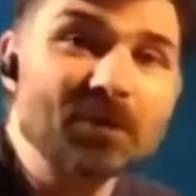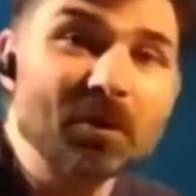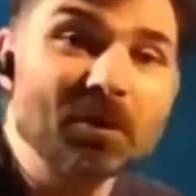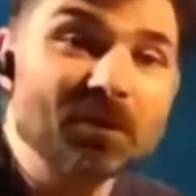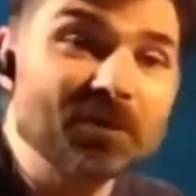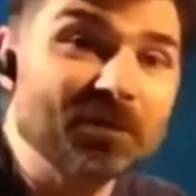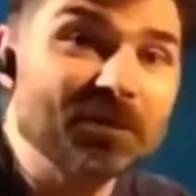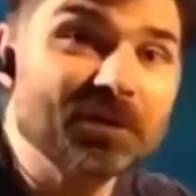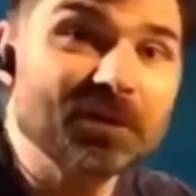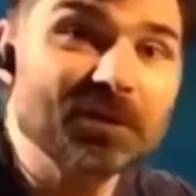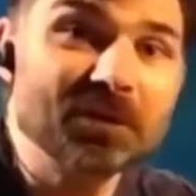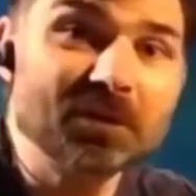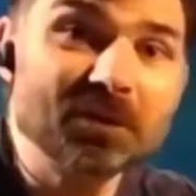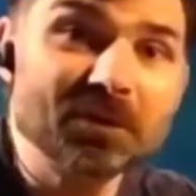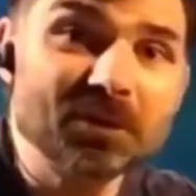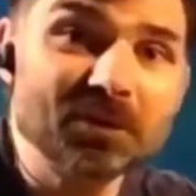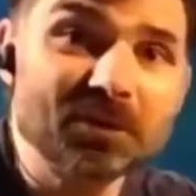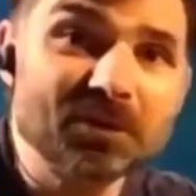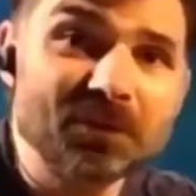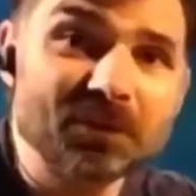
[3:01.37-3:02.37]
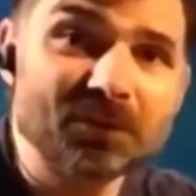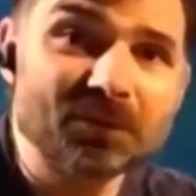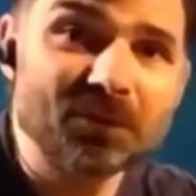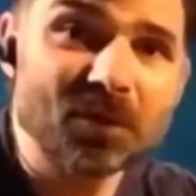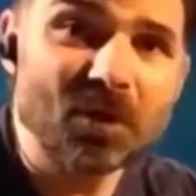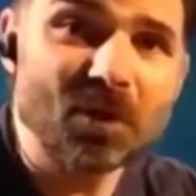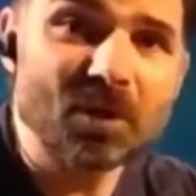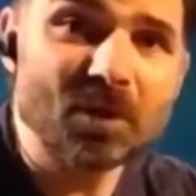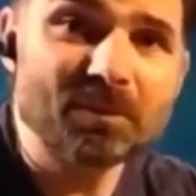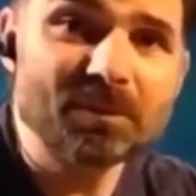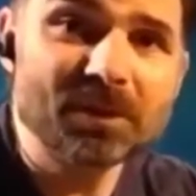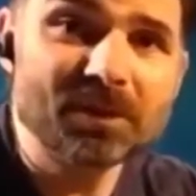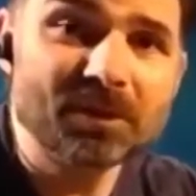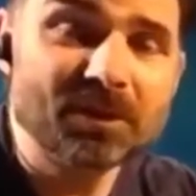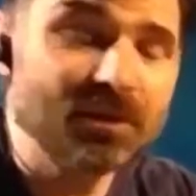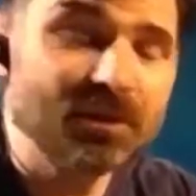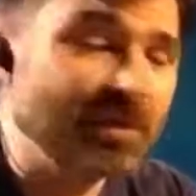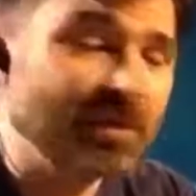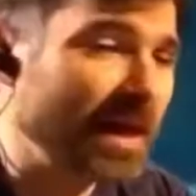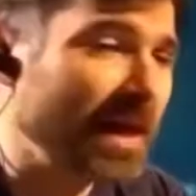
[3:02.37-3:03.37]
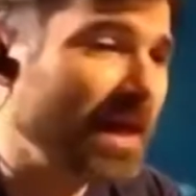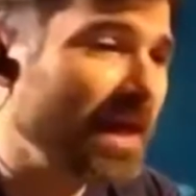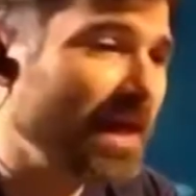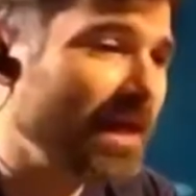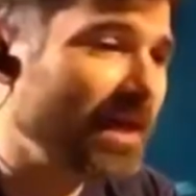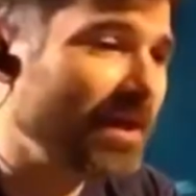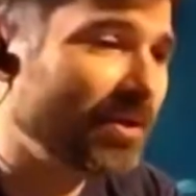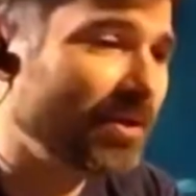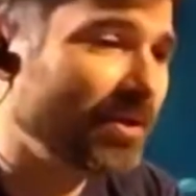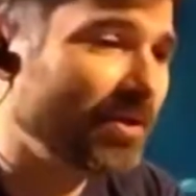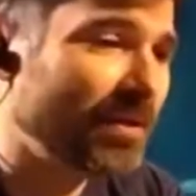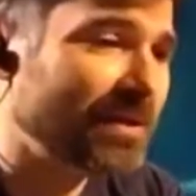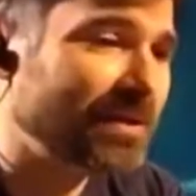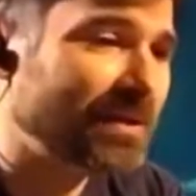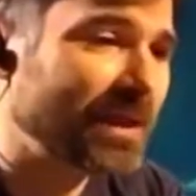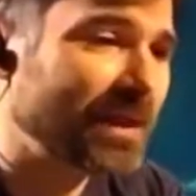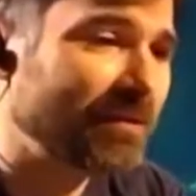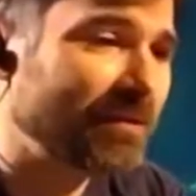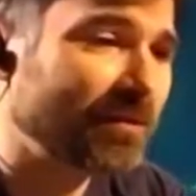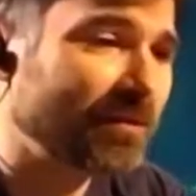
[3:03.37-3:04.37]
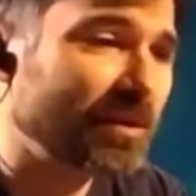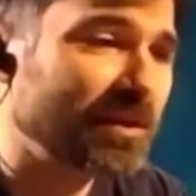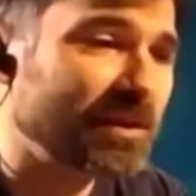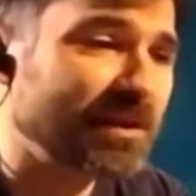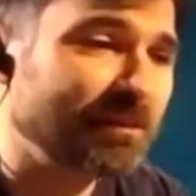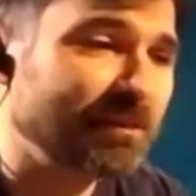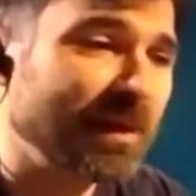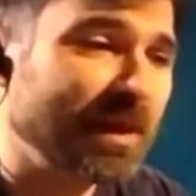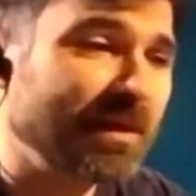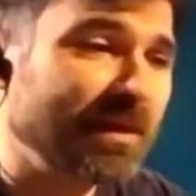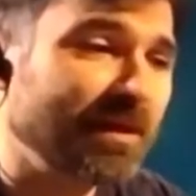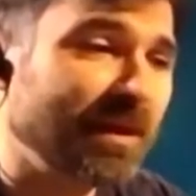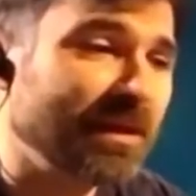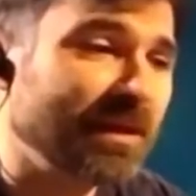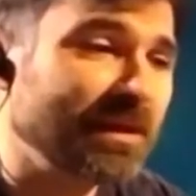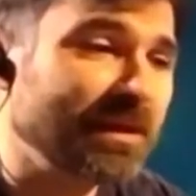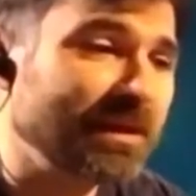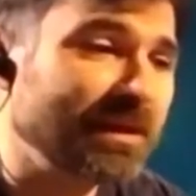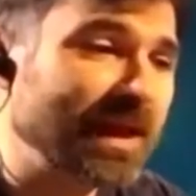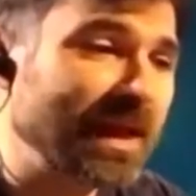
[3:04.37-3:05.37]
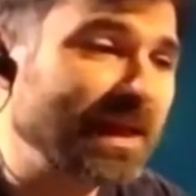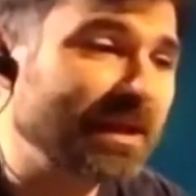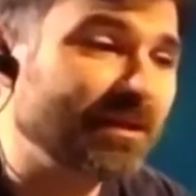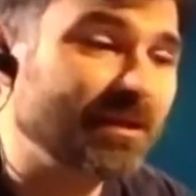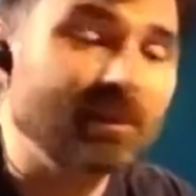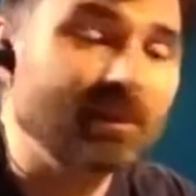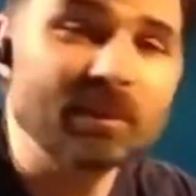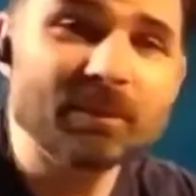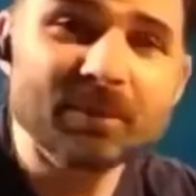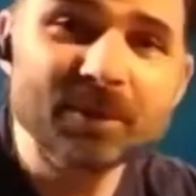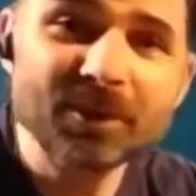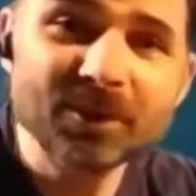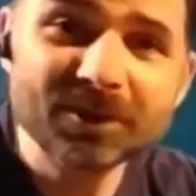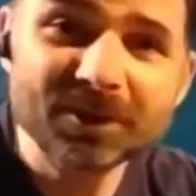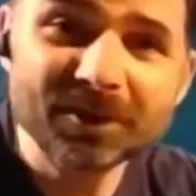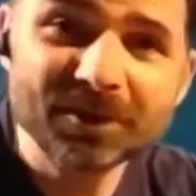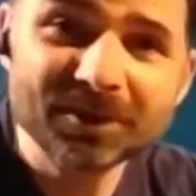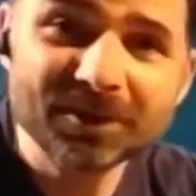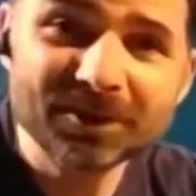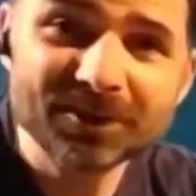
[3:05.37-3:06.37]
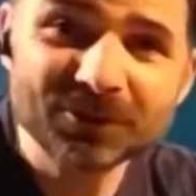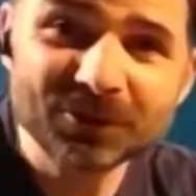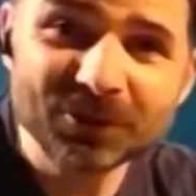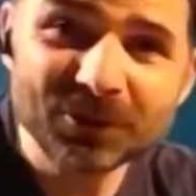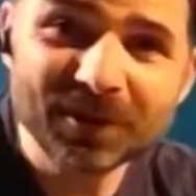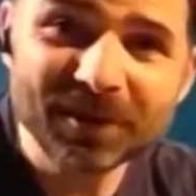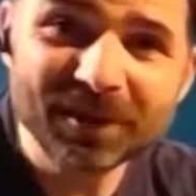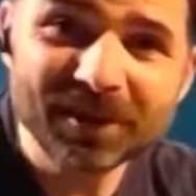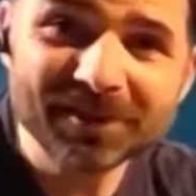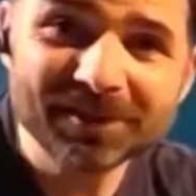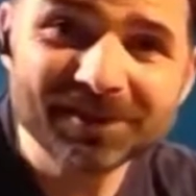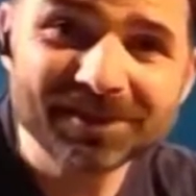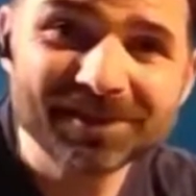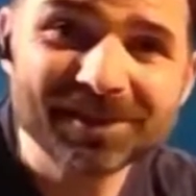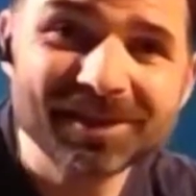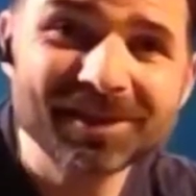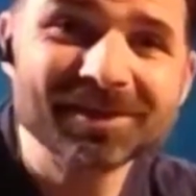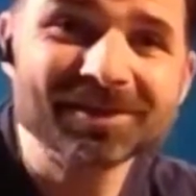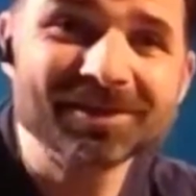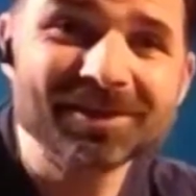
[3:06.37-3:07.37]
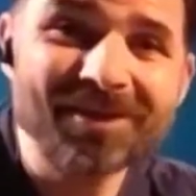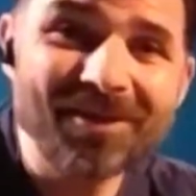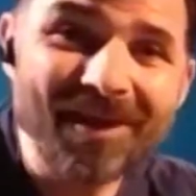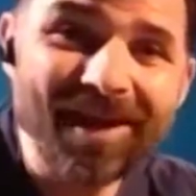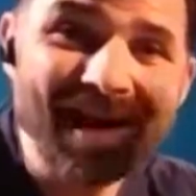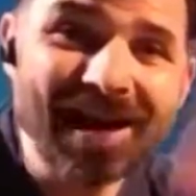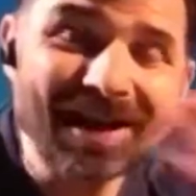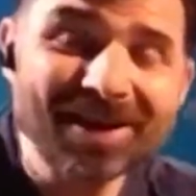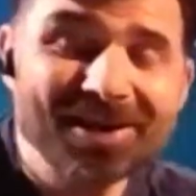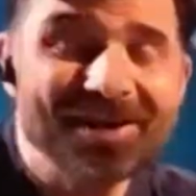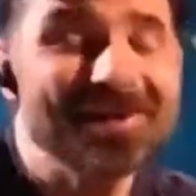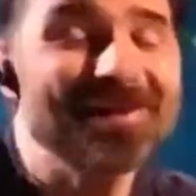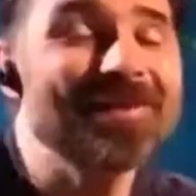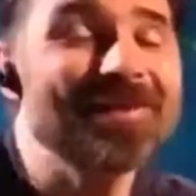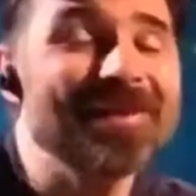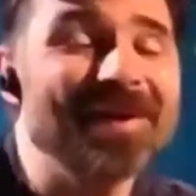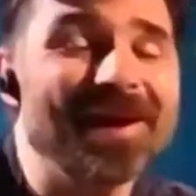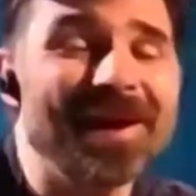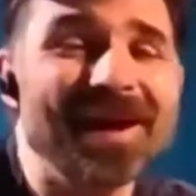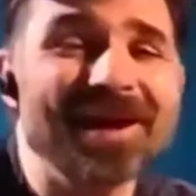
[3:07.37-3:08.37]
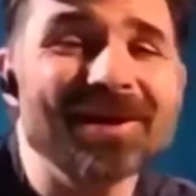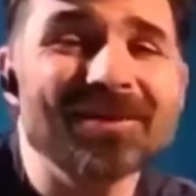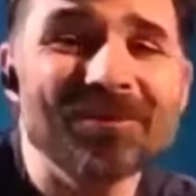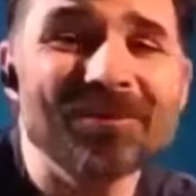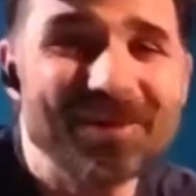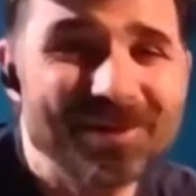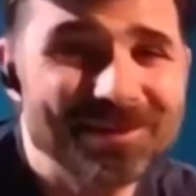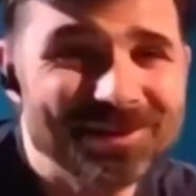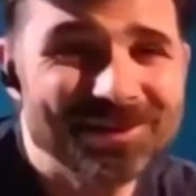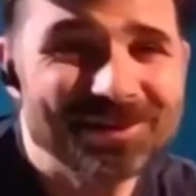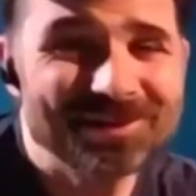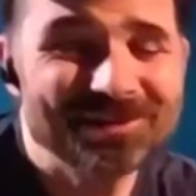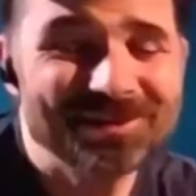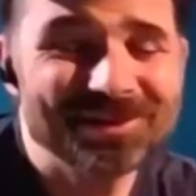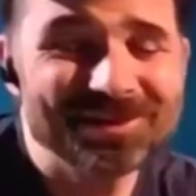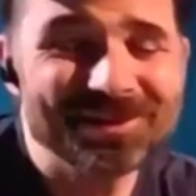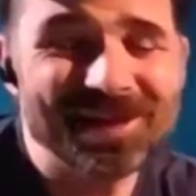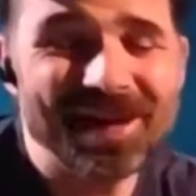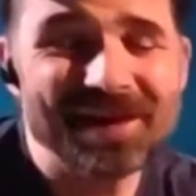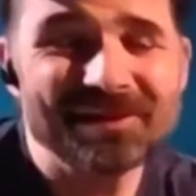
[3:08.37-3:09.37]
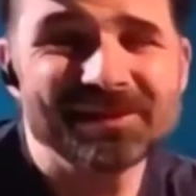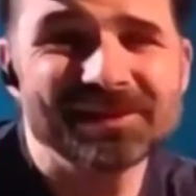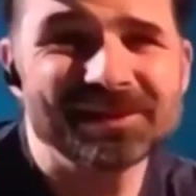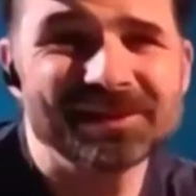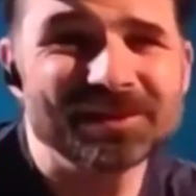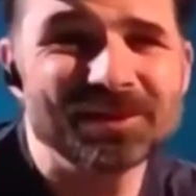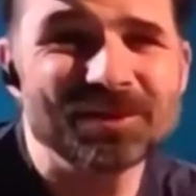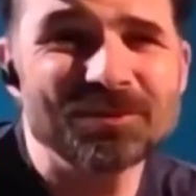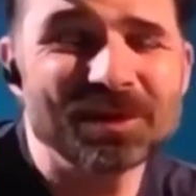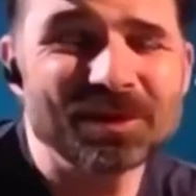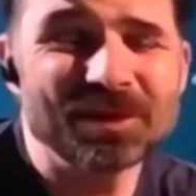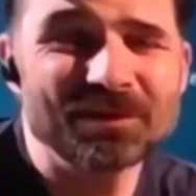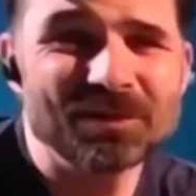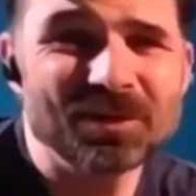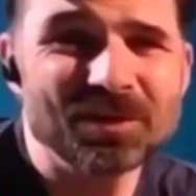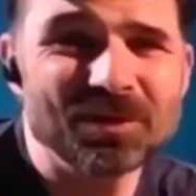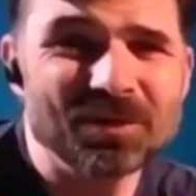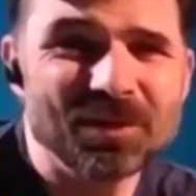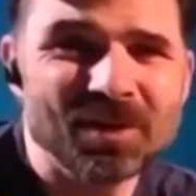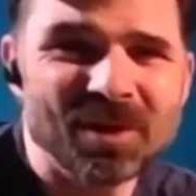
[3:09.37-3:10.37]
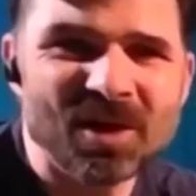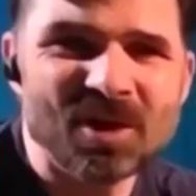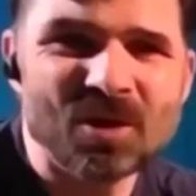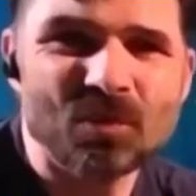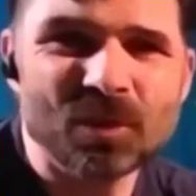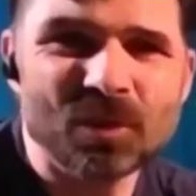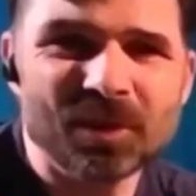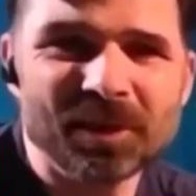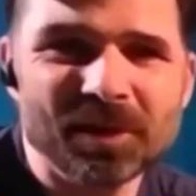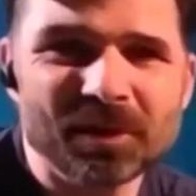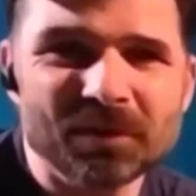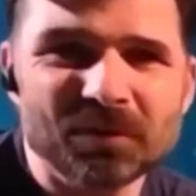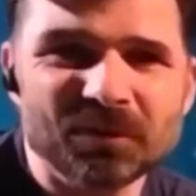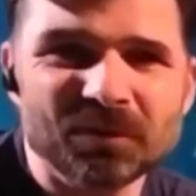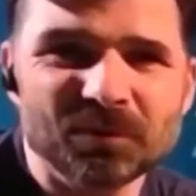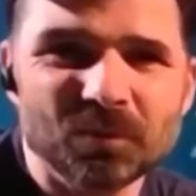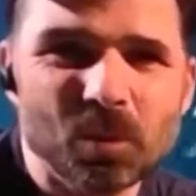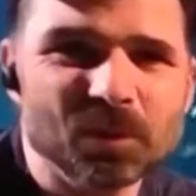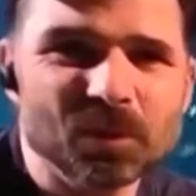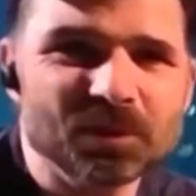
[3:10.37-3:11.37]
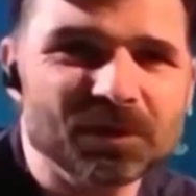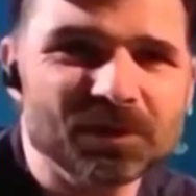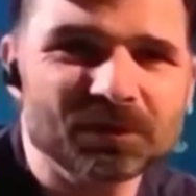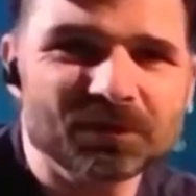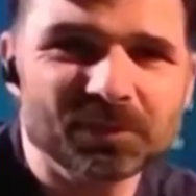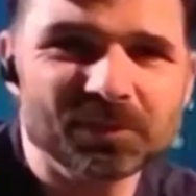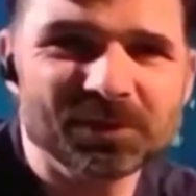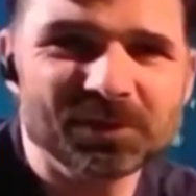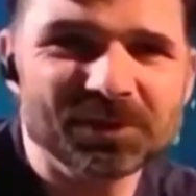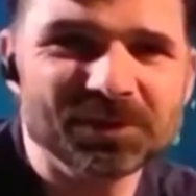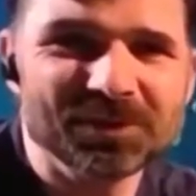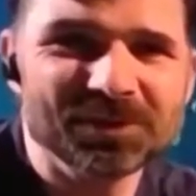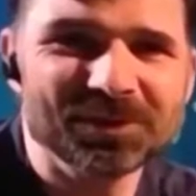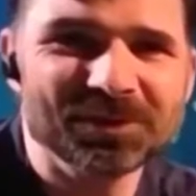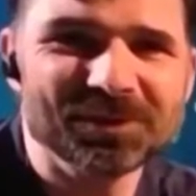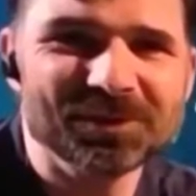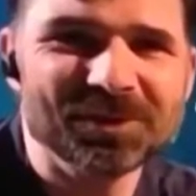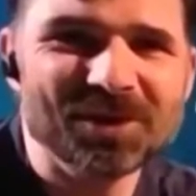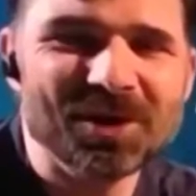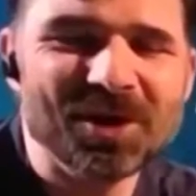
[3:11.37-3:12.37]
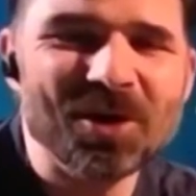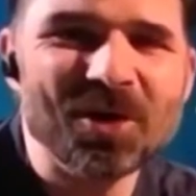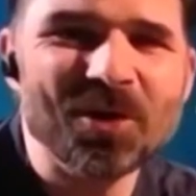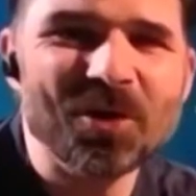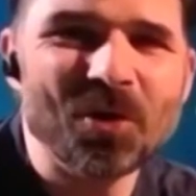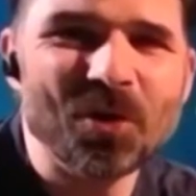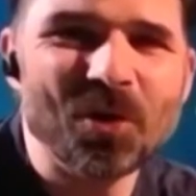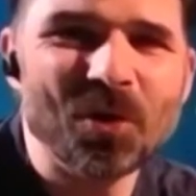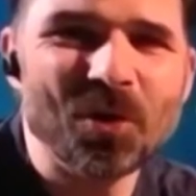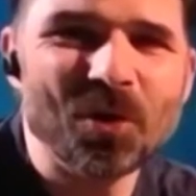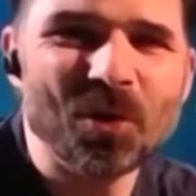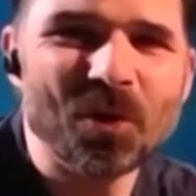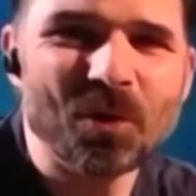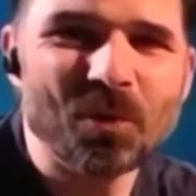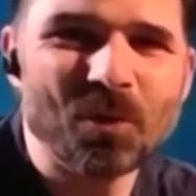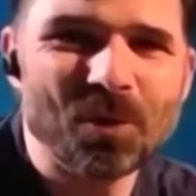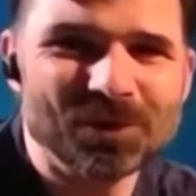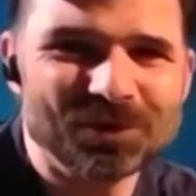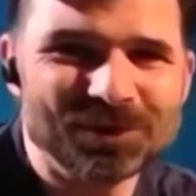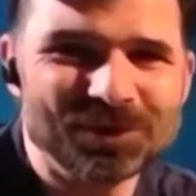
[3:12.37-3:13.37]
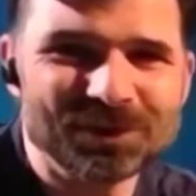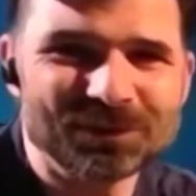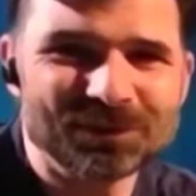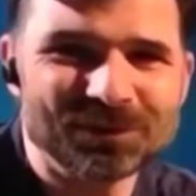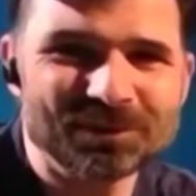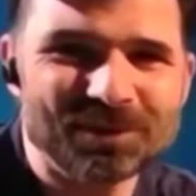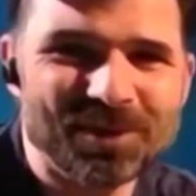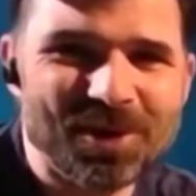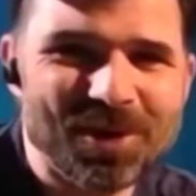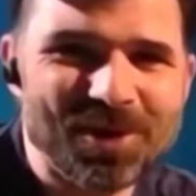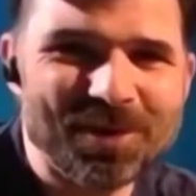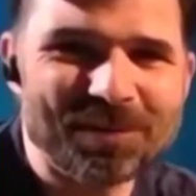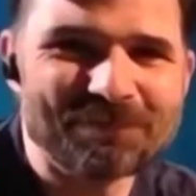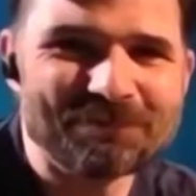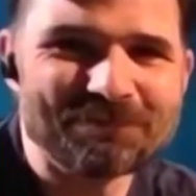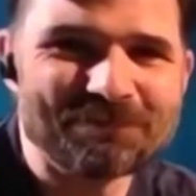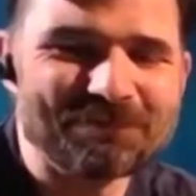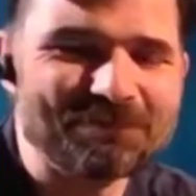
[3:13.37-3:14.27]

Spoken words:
got schools from the UK, USA, France, Spain, Ireland, Canada, Bermuda joining us. So hello and welcome to every single one of you, whether you're watching from school or watching from home.